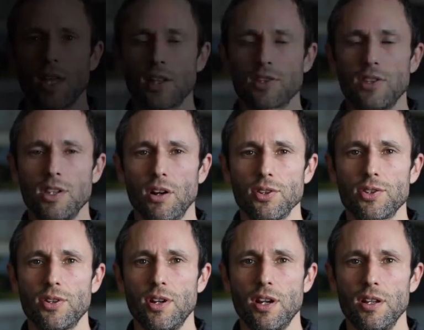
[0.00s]
That's the
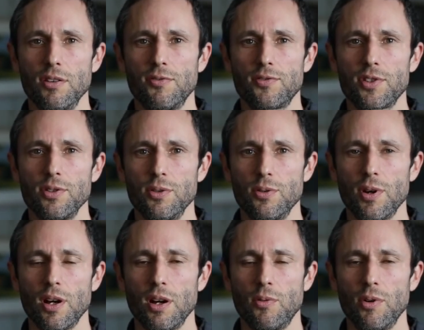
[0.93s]
alternative
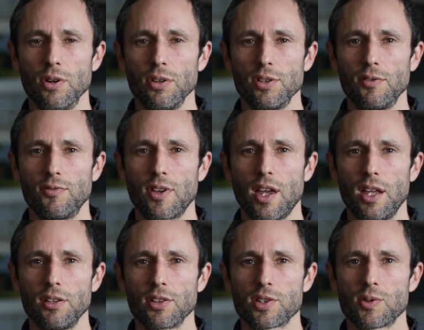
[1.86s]
to a world of
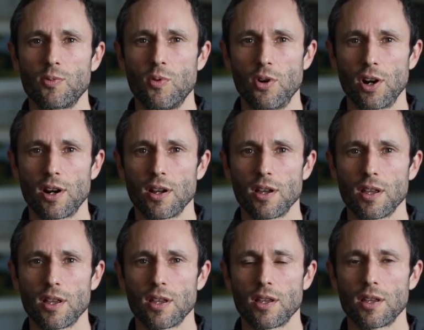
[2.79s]
endless war.
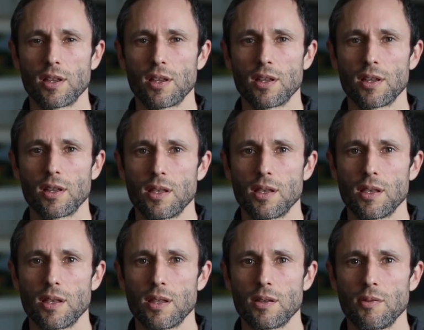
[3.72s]

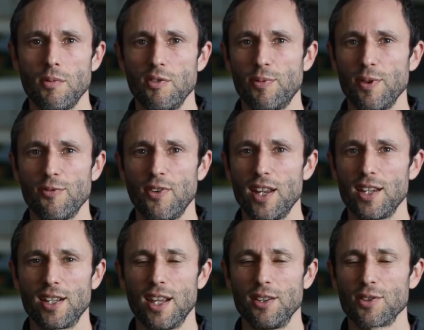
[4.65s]
We've been
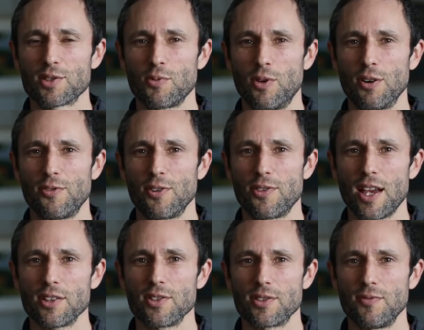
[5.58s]
fighting an endless war for
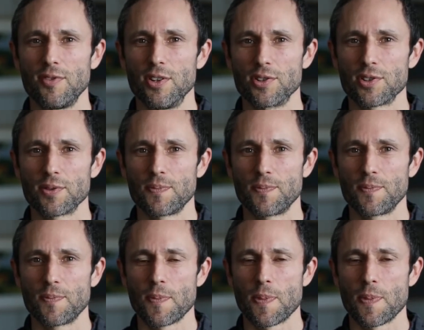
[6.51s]
thousands of years.